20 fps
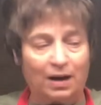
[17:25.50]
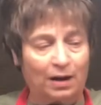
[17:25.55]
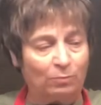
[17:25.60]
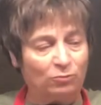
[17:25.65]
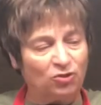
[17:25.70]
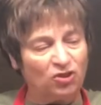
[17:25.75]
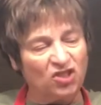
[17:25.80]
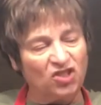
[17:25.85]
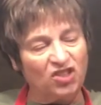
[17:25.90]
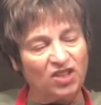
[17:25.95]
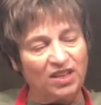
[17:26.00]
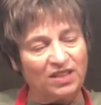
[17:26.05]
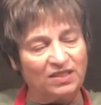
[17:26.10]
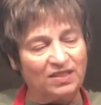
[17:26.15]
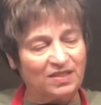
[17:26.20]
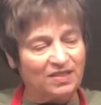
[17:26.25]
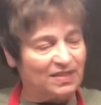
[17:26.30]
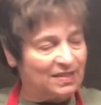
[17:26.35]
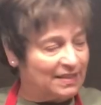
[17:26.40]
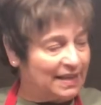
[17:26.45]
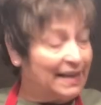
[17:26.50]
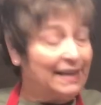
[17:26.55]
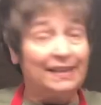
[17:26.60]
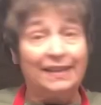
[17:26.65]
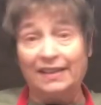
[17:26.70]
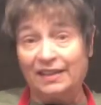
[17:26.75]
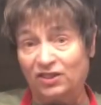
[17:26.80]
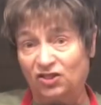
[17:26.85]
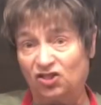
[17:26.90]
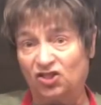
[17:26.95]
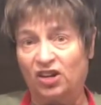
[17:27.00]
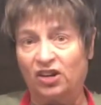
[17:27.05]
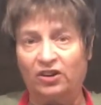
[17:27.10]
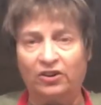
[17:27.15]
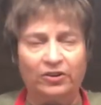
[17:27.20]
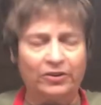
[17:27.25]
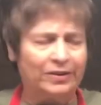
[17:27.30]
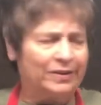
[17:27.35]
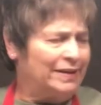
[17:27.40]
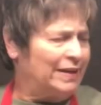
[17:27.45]
just slightly
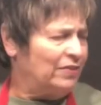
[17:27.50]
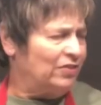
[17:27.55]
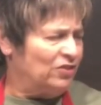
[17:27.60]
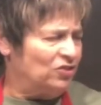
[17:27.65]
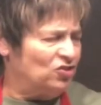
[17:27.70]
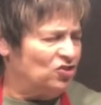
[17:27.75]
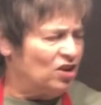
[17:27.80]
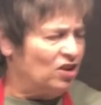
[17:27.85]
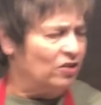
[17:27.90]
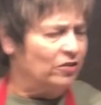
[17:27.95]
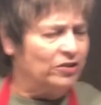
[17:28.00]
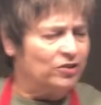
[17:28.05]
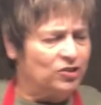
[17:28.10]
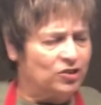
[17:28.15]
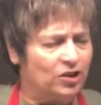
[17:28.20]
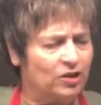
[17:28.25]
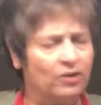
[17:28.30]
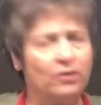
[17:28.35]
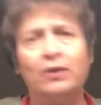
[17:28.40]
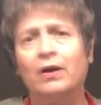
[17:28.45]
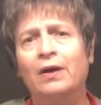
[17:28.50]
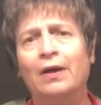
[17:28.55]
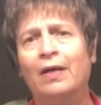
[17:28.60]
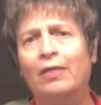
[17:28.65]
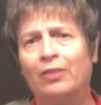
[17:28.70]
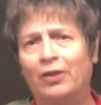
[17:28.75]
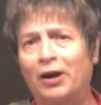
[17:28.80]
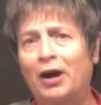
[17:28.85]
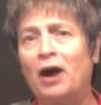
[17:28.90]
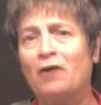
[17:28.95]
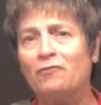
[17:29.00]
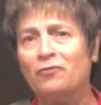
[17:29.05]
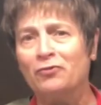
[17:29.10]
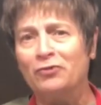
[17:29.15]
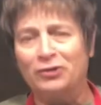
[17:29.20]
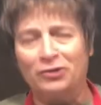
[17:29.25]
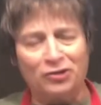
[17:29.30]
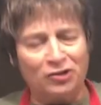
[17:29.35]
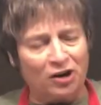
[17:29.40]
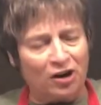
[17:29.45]
ajarred, not the jar ajar, the cover
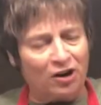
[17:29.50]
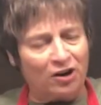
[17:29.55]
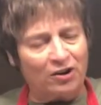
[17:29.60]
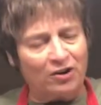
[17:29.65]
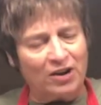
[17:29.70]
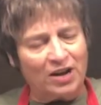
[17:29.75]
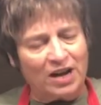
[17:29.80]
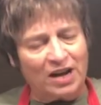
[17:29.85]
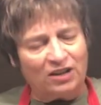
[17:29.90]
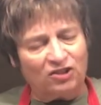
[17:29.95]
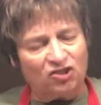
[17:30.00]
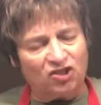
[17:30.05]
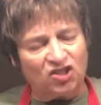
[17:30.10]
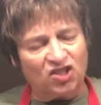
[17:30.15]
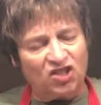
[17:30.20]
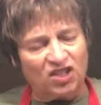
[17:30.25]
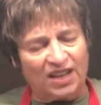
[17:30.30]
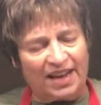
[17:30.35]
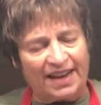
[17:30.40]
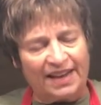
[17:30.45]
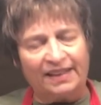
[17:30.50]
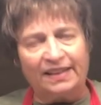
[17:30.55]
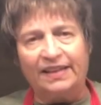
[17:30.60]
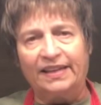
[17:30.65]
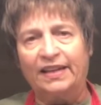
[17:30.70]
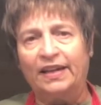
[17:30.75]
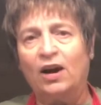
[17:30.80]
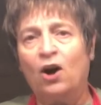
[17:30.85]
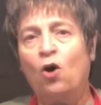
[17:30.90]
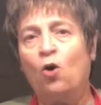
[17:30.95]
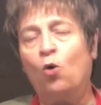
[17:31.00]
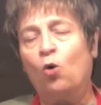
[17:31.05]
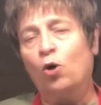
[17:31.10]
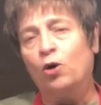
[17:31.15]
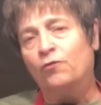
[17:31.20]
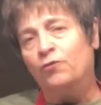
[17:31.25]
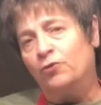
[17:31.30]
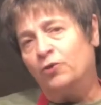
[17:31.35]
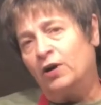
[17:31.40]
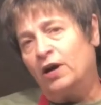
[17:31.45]
ajar, just slightly, or
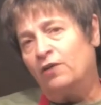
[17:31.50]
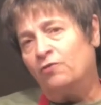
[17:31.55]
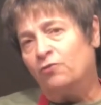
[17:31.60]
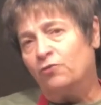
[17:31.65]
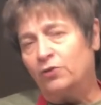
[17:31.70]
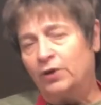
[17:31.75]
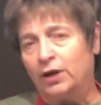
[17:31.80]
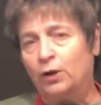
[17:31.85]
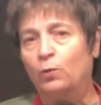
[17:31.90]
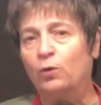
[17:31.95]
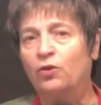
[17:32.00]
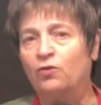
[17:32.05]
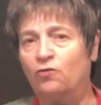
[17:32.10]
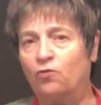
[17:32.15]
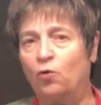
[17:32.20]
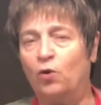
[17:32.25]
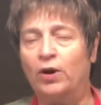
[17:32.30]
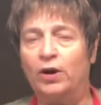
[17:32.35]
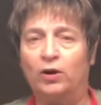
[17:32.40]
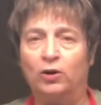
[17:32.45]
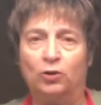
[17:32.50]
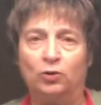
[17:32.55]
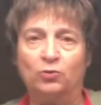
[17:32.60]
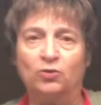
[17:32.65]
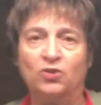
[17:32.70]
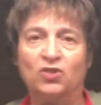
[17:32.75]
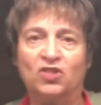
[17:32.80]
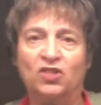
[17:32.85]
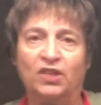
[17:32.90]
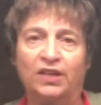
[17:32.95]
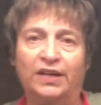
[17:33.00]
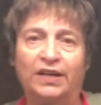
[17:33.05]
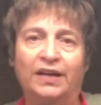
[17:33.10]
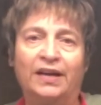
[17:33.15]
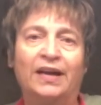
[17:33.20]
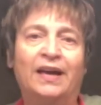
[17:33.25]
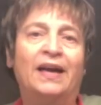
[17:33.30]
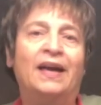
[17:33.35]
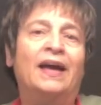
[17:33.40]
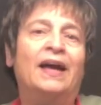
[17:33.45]
if you're covering it with foil loosely.
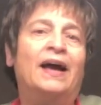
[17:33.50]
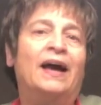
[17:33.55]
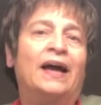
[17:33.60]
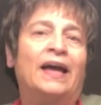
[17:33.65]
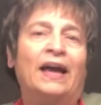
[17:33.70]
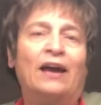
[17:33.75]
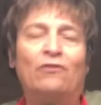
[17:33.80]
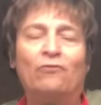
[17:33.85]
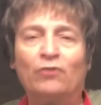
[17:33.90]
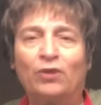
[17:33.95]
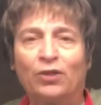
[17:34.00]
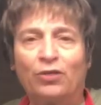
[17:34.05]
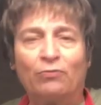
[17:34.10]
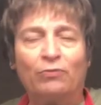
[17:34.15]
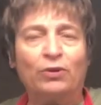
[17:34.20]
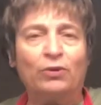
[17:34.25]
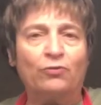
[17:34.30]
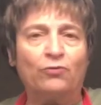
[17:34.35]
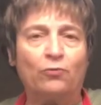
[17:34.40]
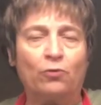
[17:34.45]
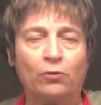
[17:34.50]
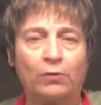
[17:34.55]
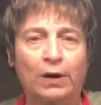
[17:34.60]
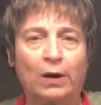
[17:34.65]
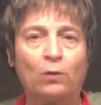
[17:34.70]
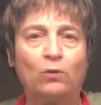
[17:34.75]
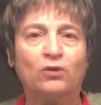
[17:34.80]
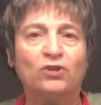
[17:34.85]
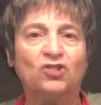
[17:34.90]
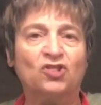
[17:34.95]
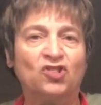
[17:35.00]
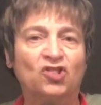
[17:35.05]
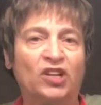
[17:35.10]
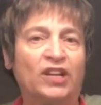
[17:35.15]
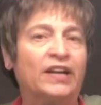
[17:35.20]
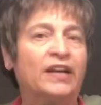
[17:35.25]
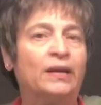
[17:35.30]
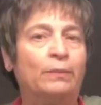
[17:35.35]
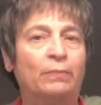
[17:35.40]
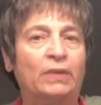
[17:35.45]
Every 3 or 4 hours,
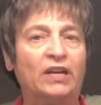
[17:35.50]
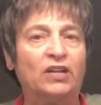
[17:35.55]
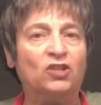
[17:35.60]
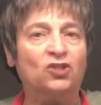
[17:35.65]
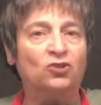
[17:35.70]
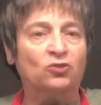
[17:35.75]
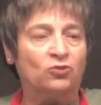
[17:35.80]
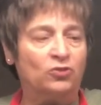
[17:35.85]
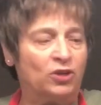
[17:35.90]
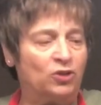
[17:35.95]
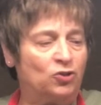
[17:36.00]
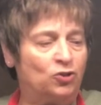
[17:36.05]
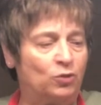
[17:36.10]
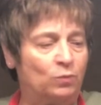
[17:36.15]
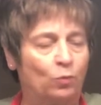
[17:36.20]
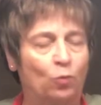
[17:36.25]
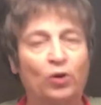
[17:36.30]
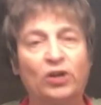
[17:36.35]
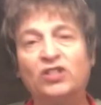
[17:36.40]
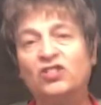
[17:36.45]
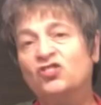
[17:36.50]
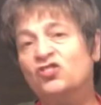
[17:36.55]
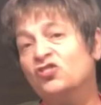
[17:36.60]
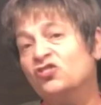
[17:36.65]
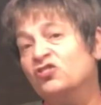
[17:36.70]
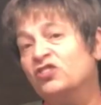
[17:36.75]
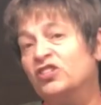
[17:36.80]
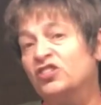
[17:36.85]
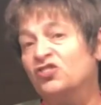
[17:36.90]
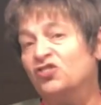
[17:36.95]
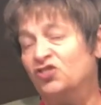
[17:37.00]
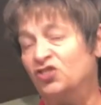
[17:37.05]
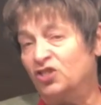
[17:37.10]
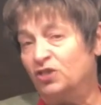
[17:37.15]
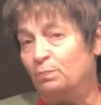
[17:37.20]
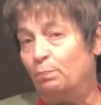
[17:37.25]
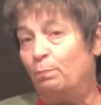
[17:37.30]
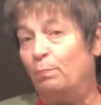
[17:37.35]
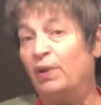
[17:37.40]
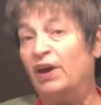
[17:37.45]
check and make sure that your moisture is
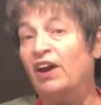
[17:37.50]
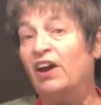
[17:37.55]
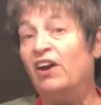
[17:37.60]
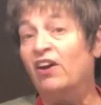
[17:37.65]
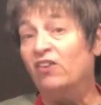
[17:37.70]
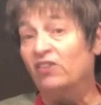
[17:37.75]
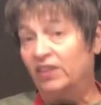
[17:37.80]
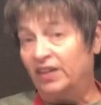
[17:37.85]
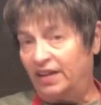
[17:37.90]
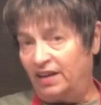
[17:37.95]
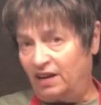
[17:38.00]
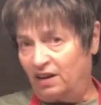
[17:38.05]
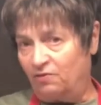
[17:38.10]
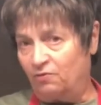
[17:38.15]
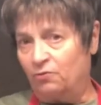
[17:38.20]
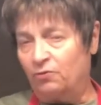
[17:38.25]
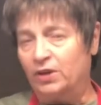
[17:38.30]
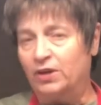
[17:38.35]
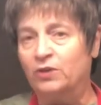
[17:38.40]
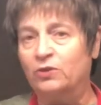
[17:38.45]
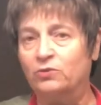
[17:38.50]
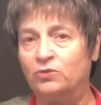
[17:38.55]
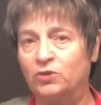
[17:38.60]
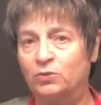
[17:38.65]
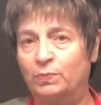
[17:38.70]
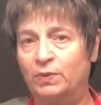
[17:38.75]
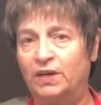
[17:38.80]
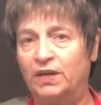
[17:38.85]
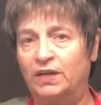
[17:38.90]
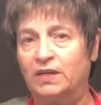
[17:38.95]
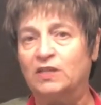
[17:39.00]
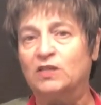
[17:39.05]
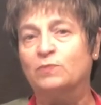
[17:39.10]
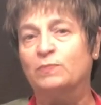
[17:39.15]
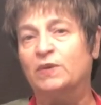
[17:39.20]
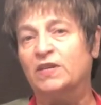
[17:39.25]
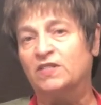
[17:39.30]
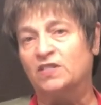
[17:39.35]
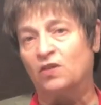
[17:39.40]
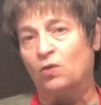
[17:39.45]
just barely covering those beans,
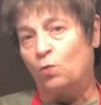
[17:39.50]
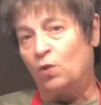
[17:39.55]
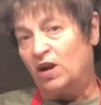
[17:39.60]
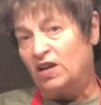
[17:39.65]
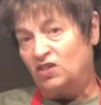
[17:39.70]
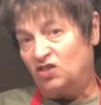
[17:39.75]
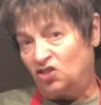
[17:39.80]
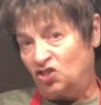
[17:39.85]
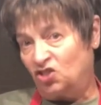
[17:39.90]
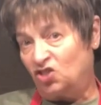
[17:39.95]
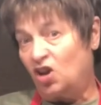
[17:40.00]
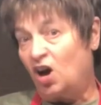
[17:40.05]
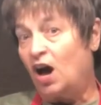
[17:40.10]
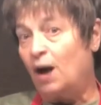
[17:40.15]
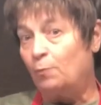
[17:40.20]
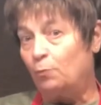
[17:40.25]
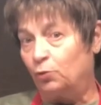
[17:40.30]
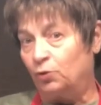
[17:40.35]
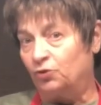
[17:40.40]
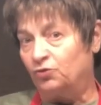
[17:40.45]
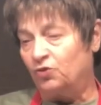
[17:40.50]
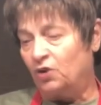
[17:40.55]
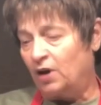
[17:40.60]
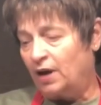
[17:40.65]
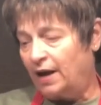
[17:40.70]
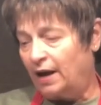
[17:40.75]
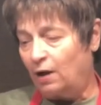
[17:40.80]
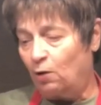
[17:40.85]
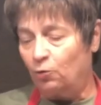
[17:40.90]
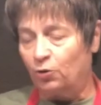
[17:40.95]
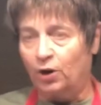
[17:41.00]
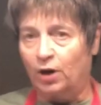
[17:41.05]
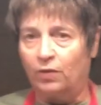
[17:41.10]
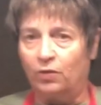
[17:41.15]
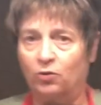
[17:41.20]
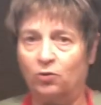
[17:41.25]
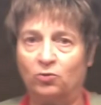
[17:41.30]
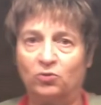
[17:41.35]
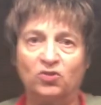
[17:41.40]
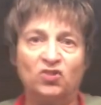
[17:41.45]
because otherwise the top will dry out on
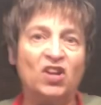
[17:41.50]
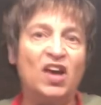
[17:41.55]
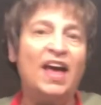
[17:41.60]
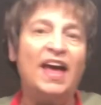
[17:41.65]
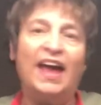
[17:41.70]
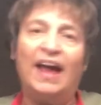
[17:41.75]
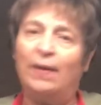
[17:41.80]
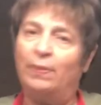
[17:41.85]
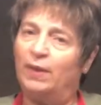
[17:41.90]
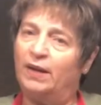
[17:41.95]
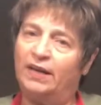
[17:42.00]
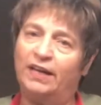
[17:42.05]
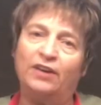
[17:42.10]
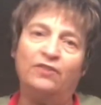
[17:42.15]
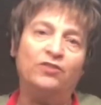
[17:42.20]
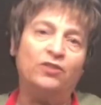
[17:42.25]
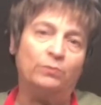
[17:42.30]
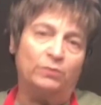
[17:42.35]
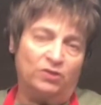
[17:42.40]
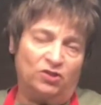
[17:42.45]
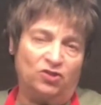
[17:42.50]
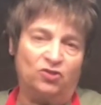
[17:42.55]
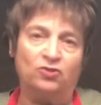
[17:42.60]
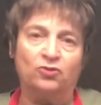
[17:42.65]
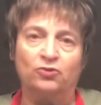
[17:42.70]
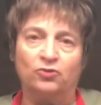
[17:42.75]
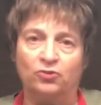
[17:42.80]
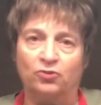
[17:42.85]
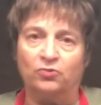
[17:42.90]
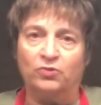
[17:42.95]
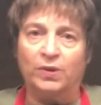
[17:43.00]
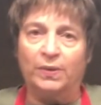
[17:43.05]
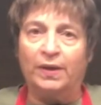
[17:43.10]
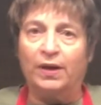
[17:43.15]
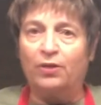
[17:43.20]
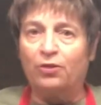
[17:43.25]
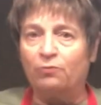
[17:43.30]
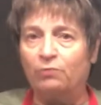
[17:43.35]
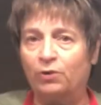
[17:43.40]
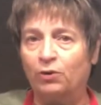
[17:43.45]
those. And then give them a stir during
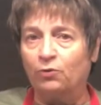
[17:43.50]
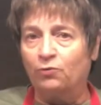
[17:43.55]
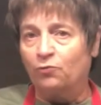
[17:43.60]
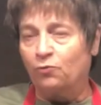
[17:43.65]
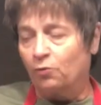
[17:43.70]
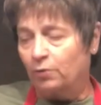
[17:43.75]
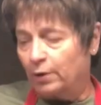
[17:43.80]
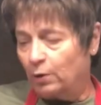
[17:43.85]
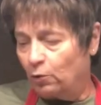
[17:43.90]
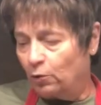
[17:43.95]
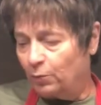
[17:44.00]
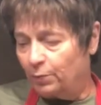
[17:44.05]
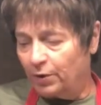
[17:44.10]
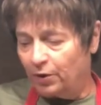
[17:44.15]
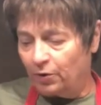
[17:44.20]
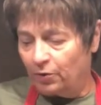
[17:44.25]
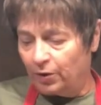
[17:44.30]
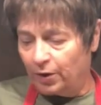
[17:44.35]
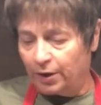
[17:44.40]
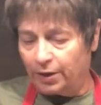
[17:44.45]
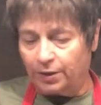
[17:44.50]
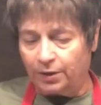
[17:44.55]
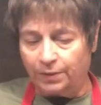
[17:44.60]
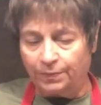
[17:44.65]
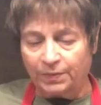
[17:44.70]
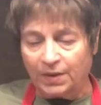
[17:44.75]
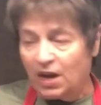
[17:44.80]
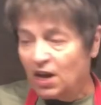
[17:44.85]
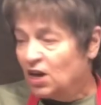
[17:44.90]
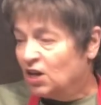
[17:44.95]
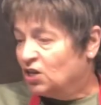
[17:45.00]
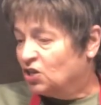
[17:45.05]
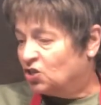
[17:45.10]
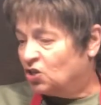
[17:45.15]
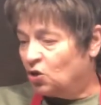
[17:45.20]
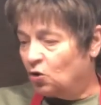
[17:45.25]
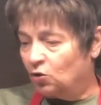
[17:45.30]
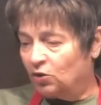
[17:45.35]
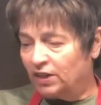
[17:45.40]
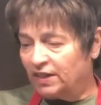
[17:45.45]
that 3 or 4 hour period.
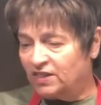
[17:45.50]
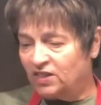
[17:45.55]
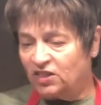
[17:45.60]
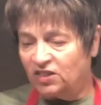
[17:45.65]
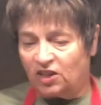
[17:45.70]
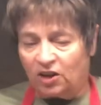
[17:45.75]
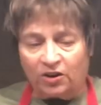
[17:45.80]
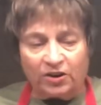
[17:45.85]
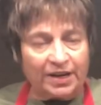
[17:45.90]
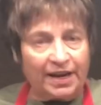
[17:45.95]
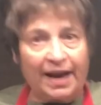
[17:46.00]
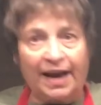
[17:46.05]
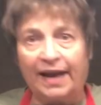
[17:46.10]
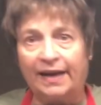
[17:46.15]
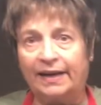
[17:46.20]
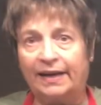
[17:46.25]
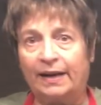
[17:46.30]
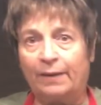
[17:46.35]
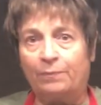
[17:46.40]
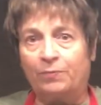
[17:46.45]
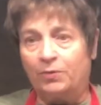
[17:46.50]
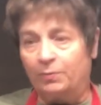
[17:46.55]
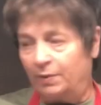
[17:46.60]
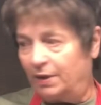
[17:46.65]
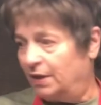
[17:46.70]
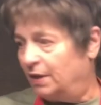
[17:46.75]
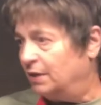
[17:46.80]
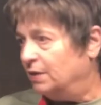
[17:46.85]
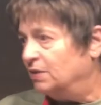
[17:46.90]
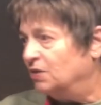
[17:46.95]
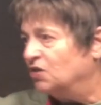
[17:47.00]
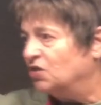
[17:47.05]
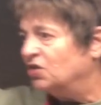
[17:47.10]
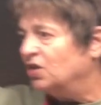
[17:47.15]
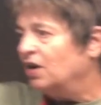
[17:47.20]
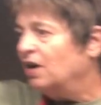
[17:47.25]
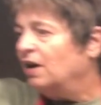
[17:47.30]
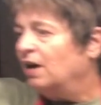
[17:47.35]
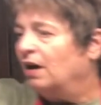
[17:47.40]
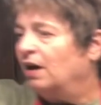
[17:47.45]
So let's start canning up the beans.
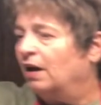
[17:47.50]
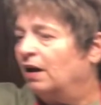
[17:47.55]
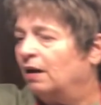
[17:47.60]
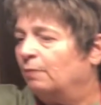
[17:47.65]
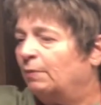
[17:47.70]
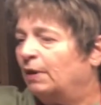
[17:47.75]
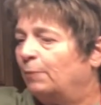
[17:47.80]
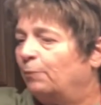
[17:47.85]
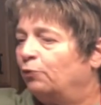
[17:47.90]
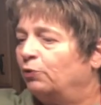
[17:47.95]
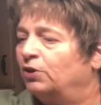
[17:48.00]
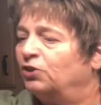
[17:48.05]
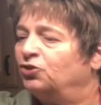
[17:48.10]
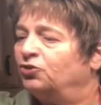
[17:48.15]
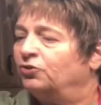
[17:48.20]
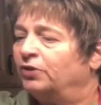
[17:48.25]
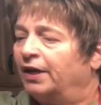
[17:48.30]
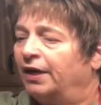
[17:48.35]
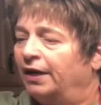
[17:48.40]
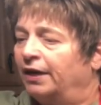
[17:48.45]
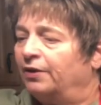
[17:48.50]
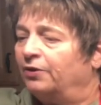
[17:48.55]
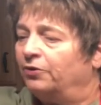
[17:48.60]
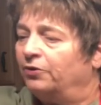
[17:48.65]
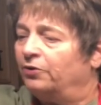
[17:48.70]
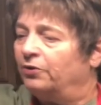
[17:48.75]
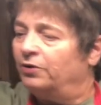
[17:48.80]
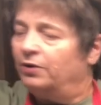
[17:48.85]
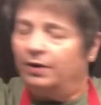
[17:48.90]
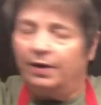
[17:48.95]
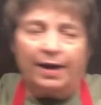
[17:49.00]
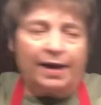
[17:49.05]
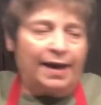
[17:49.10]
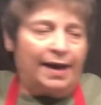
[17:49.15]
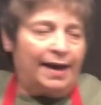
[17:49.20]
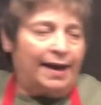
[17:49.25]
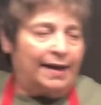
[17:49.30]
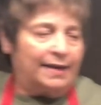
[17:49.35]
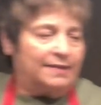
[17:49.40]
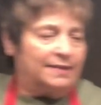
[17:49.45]
My pressure canner
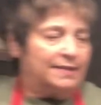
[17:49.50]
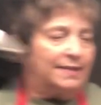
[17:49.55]
has